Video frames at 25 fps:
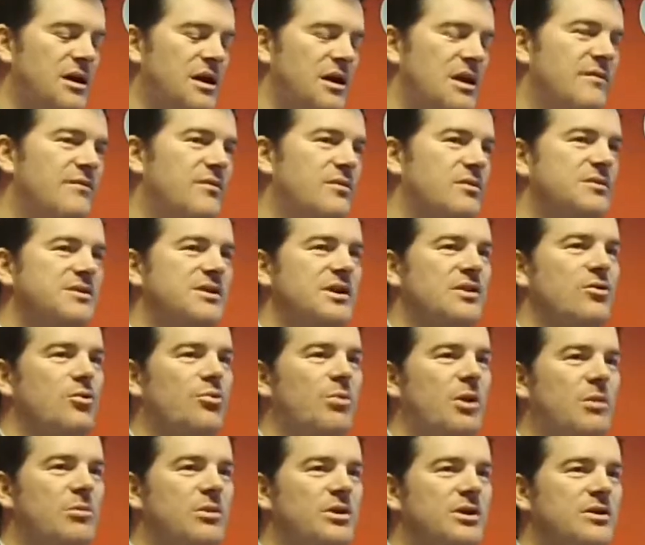If you're the general
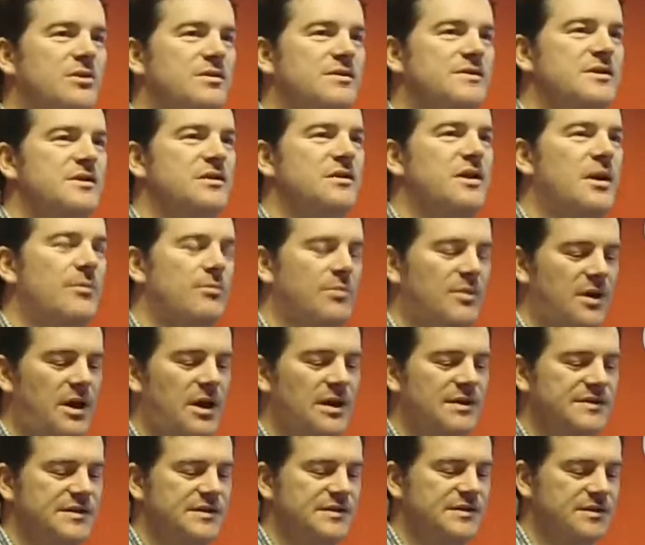public user, you'd
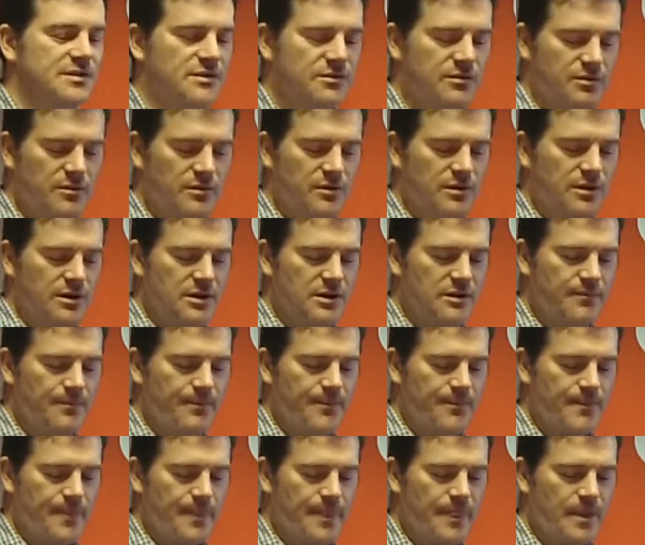access the
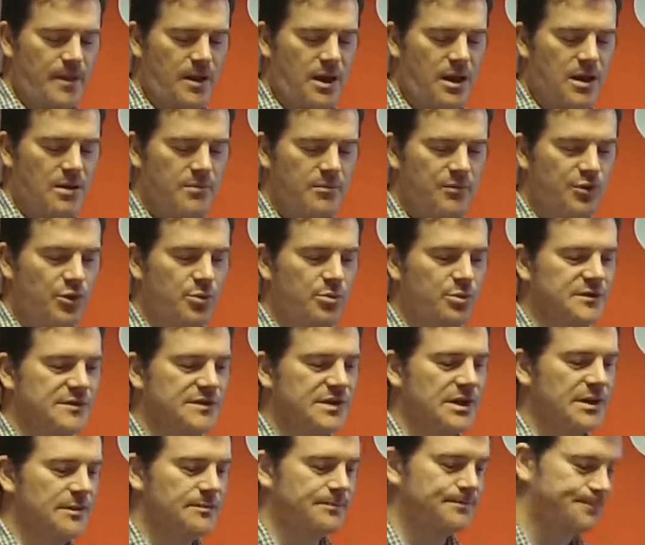Drupal
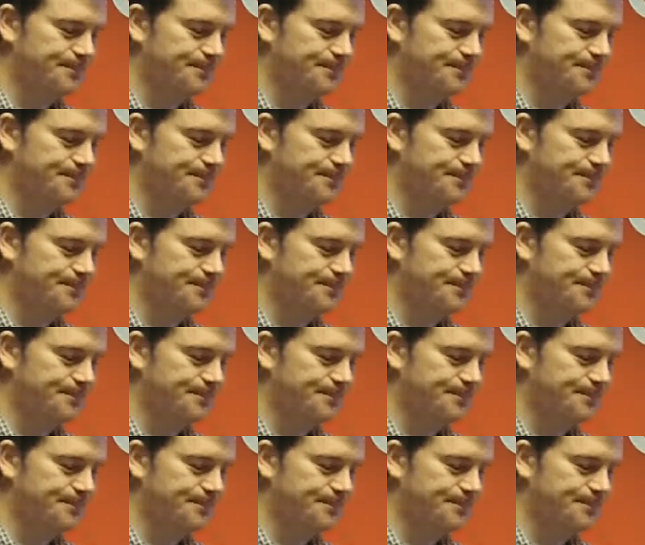side.